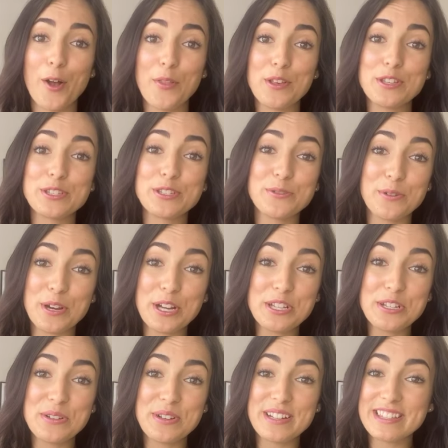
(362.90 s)
all these storage
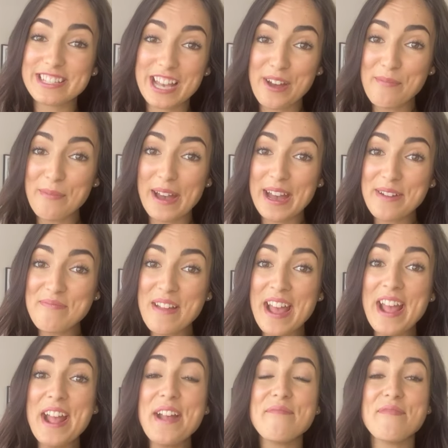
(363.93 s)
units come up
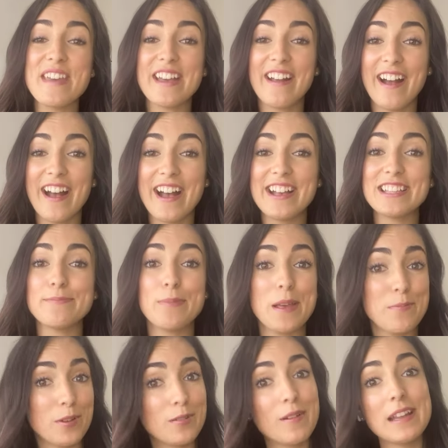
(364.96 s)
because
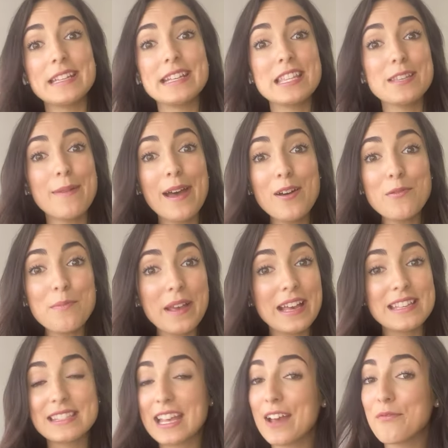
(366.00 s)
people are renting them out
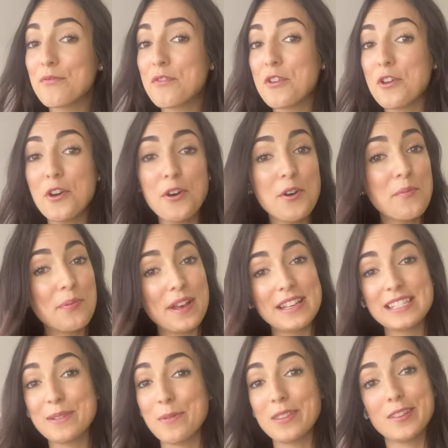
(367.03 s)
because they have no
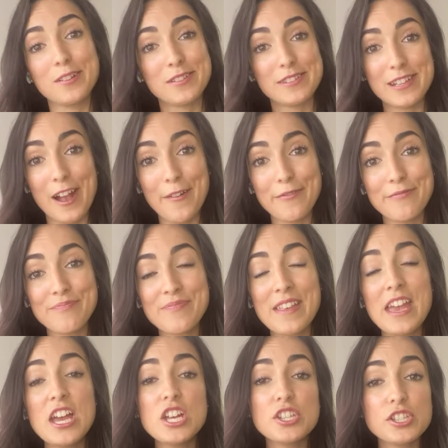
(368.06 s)
place to put their stuff.
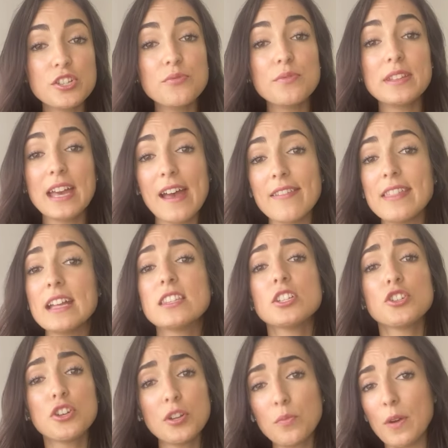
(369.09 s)
So yeah, that's
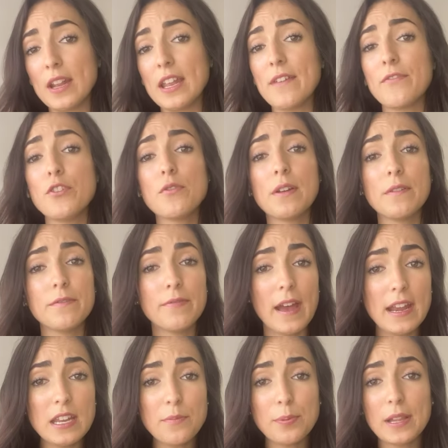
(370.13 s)
a good one. If you can
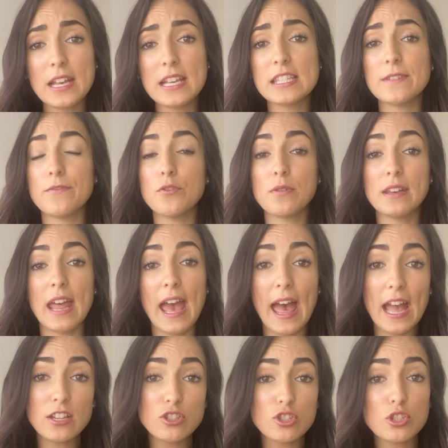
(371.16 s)
find a place, if you can
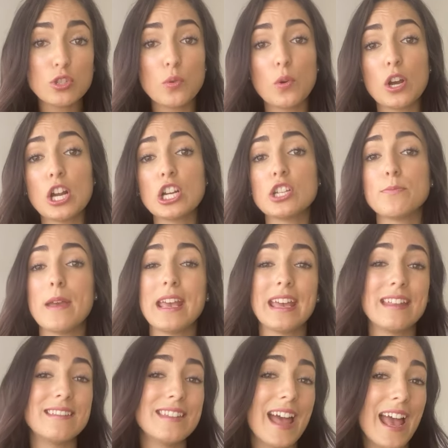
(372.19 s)
add storage, make
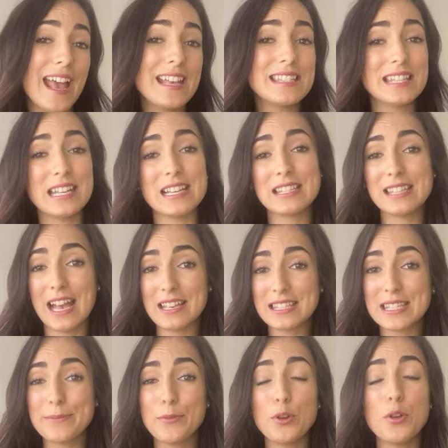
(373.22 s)
it nice and
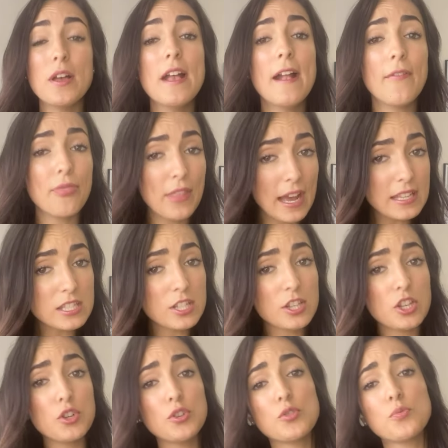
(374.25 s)
accessible, that's a
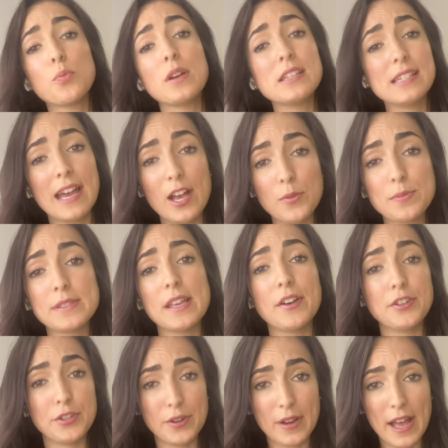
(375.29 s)
huge one to help
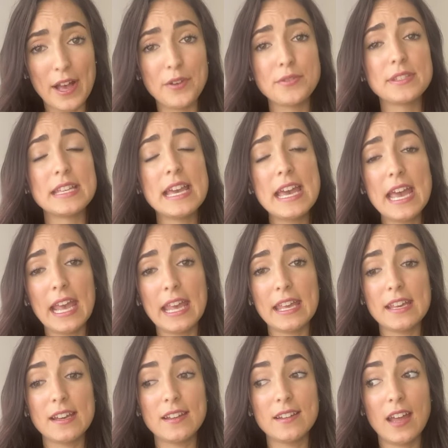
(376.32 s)
sell your house.
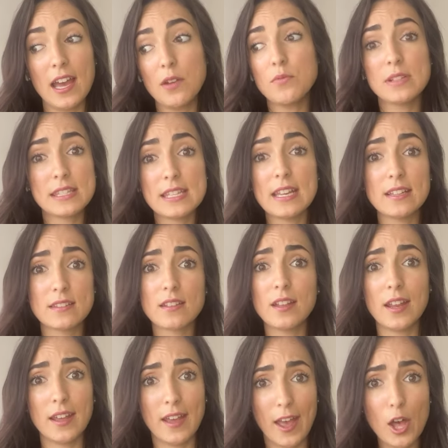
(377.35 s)
And I would say it's
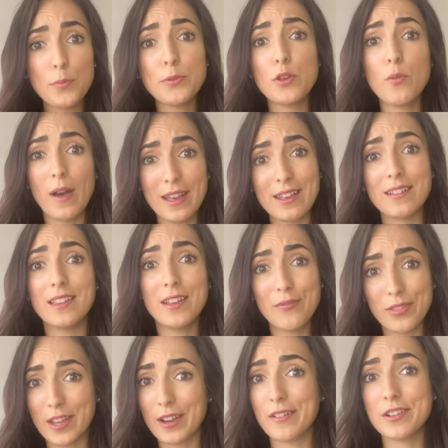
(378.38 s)
going to help you while you
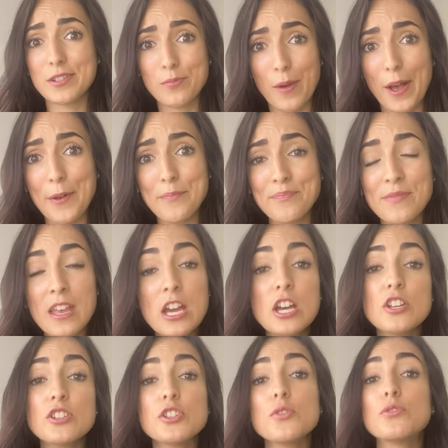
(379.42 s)
live there as well.
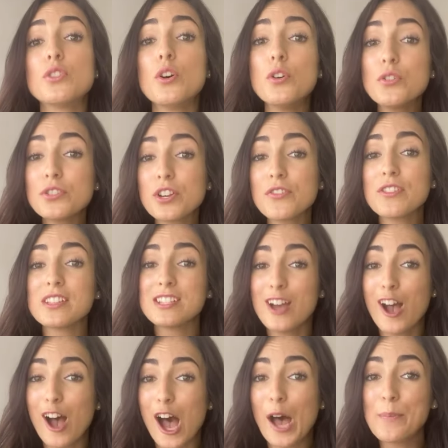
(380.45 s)
So those are the
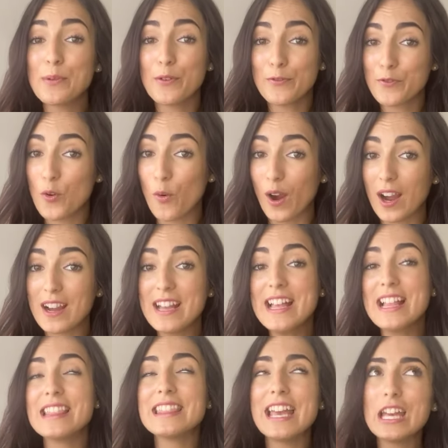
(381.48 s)
top four.
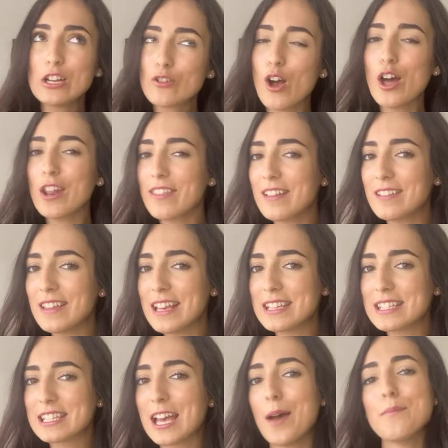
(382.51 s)
Later on in the
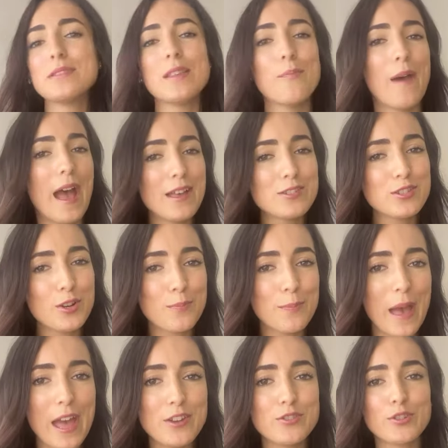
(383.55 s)
list comes the master
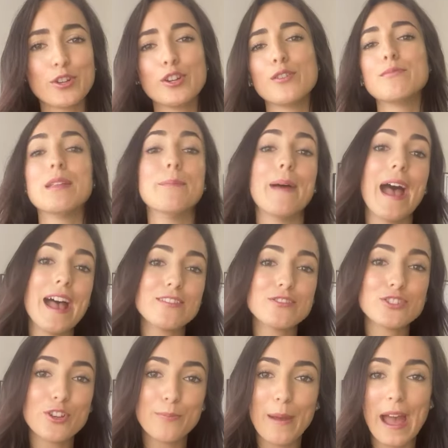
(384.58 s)
bedroom, the
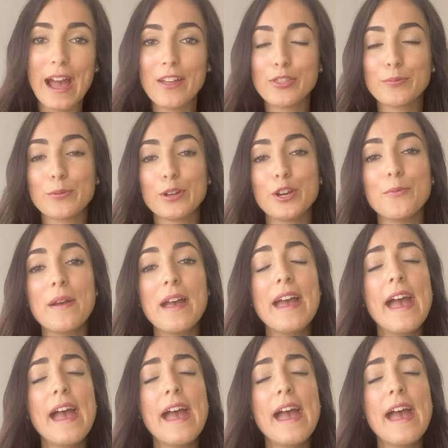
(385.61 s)
master bathroom,